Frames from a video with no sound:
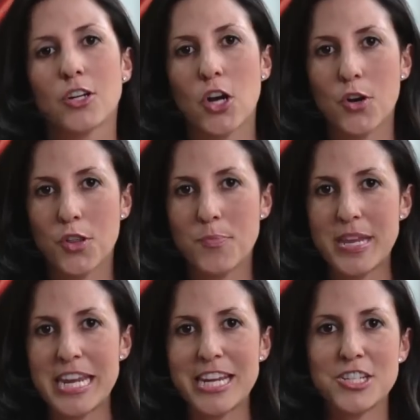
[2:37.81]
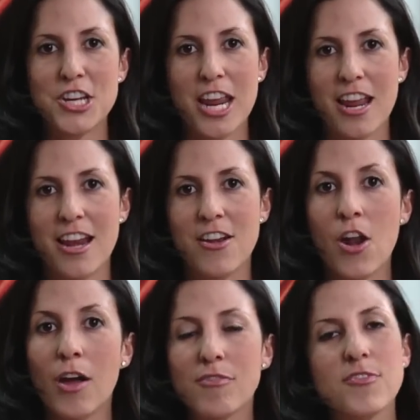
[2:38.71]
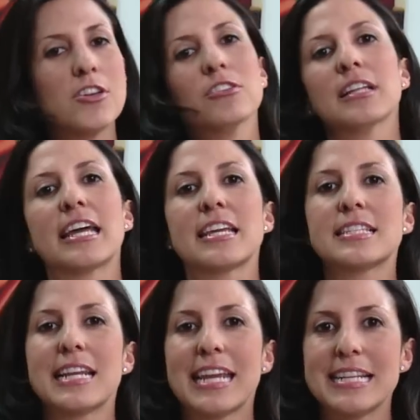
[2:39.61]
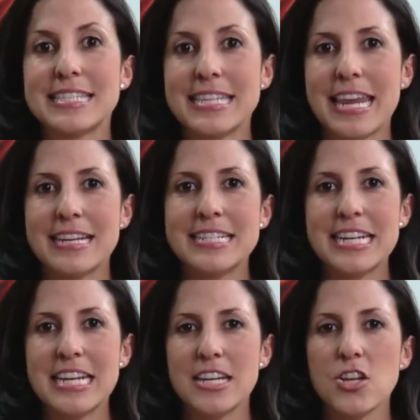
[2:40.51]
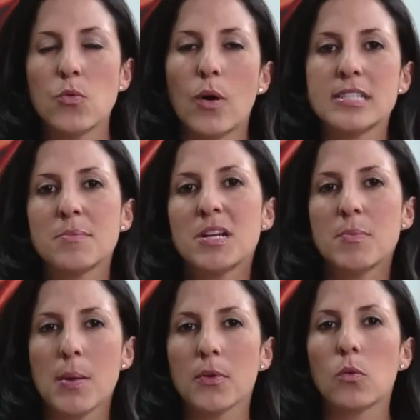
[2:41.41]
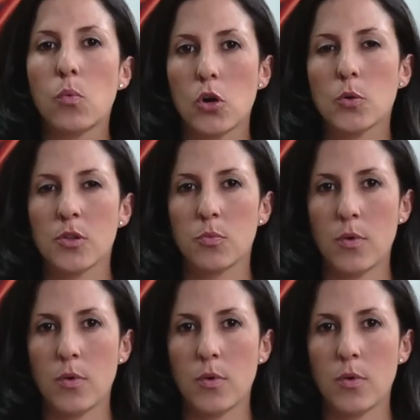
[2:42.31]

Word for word: go to the beach and not feel like it's gonna get sandy and you want something to be able to work with